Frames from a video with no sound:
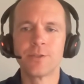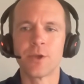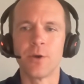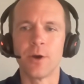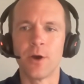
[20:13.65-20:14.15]

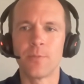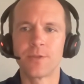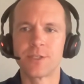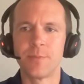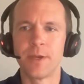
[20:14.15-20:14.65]
So I hope
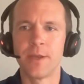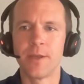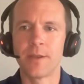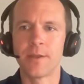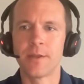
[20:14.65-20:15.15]
this has
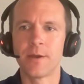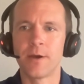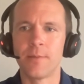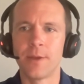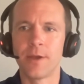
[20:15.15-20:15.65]
been
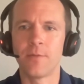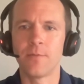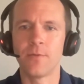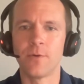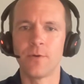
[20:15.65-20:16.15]
um,
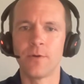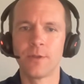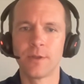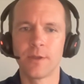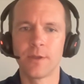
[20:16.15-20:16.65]

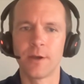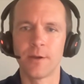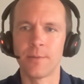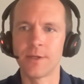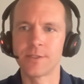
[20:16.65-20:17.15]
helpful.
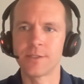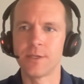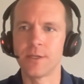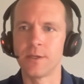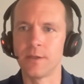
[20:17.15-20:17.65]
Um, I
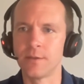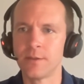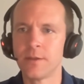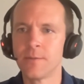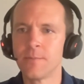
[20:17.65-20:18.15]
see,